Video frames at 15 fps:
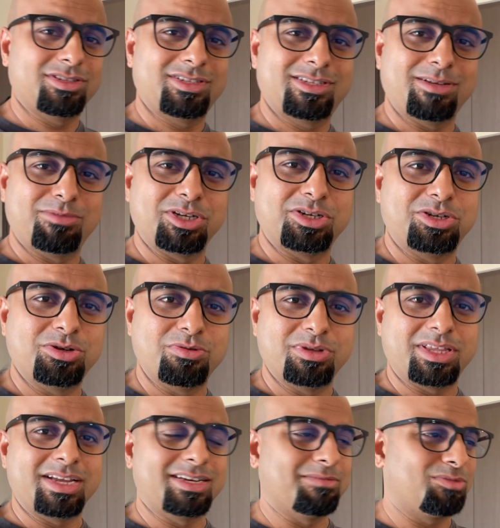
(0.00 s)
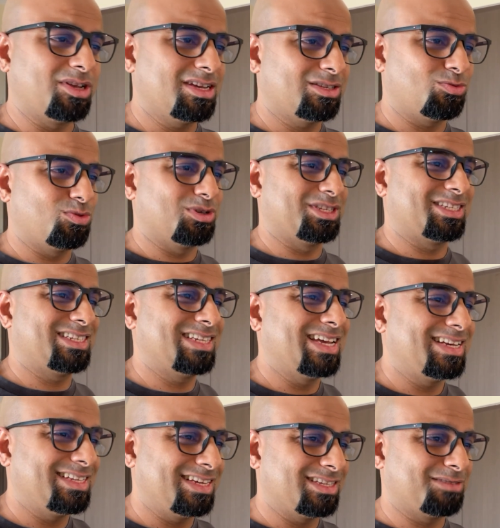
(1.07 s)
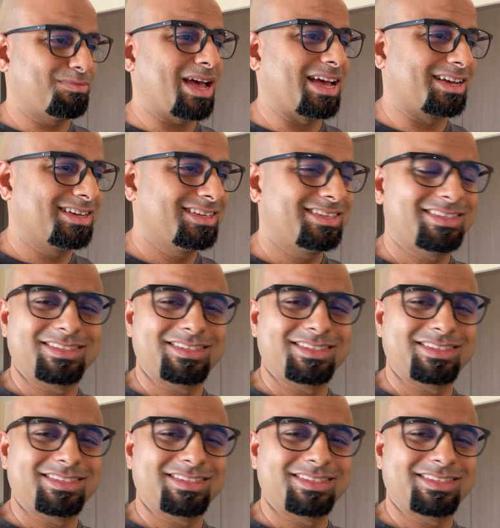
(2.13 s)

something to do with AWS was 10 years back.